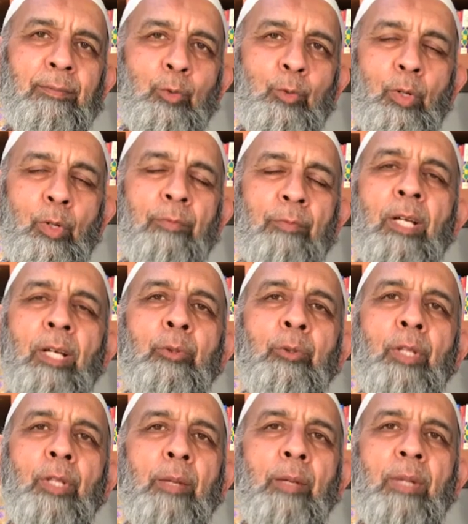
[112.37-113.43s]
Sunan of
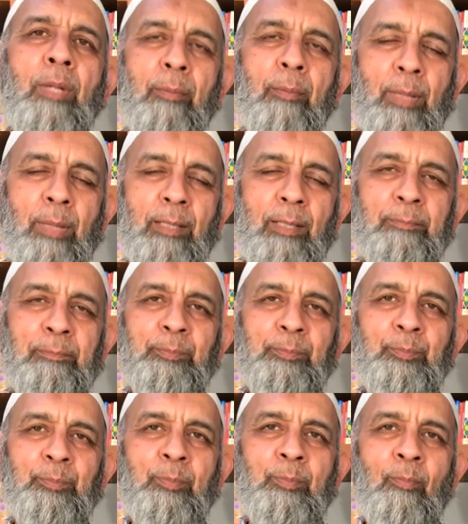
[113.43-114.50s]
Dawood and Ibn Hibban.
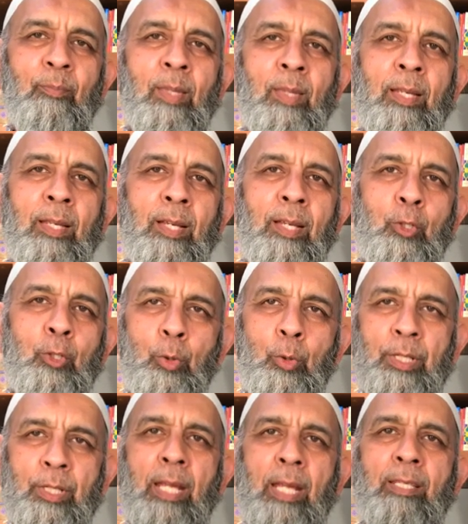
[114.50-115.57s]
So
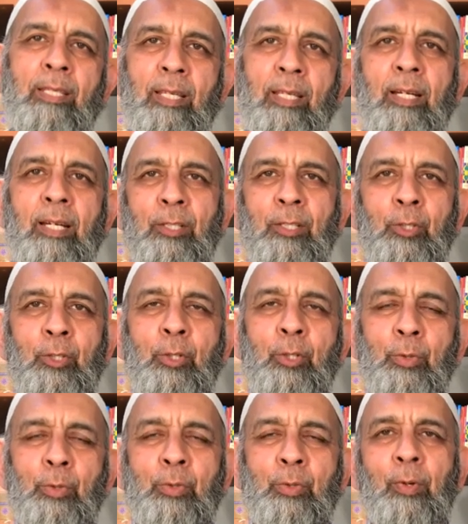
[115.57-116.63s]
dates are a
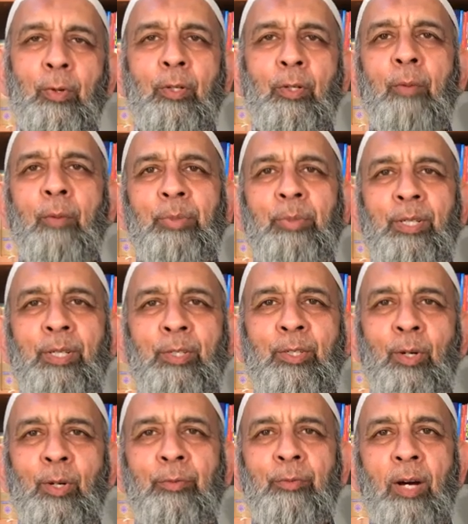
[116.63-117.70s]
useful
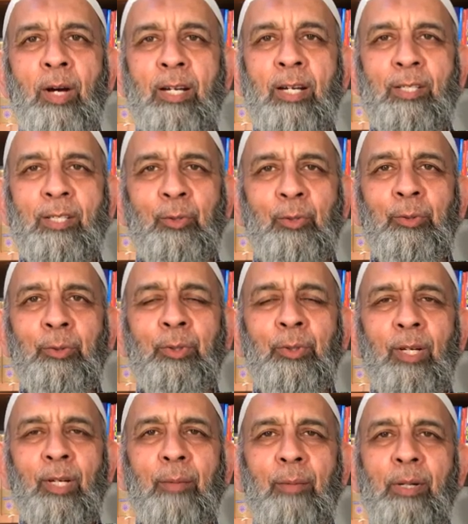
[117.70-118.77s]
component of our sahur
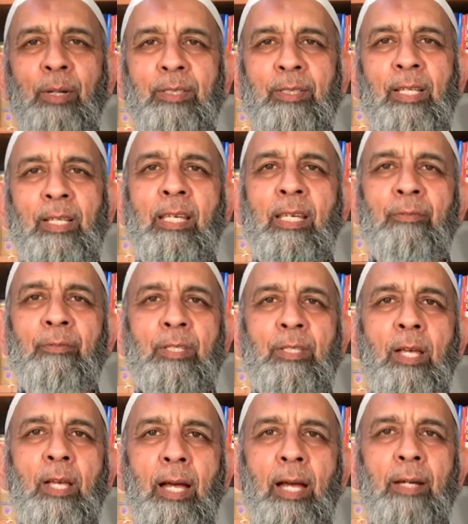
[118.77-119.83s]
because they give
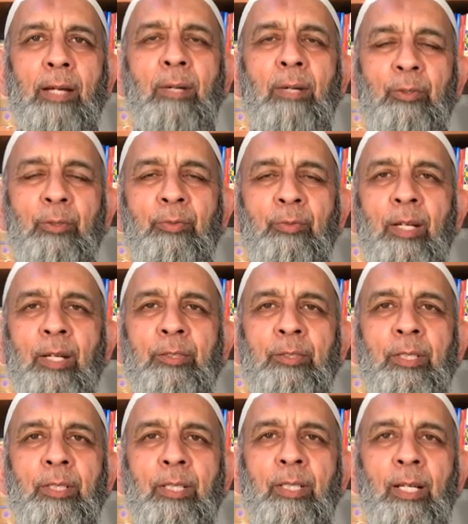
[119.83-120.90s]
us high amounts of
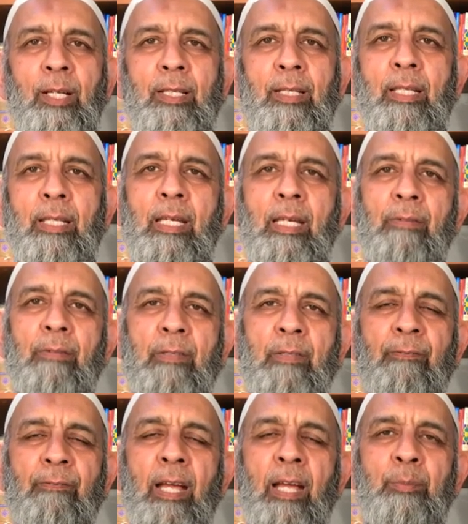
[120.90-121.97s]
energy, they give
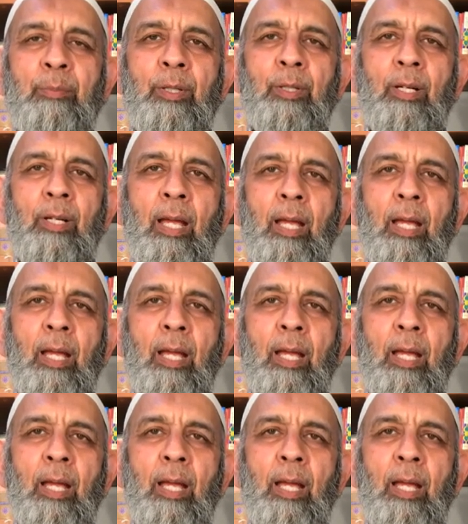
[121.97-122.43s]
us fiber,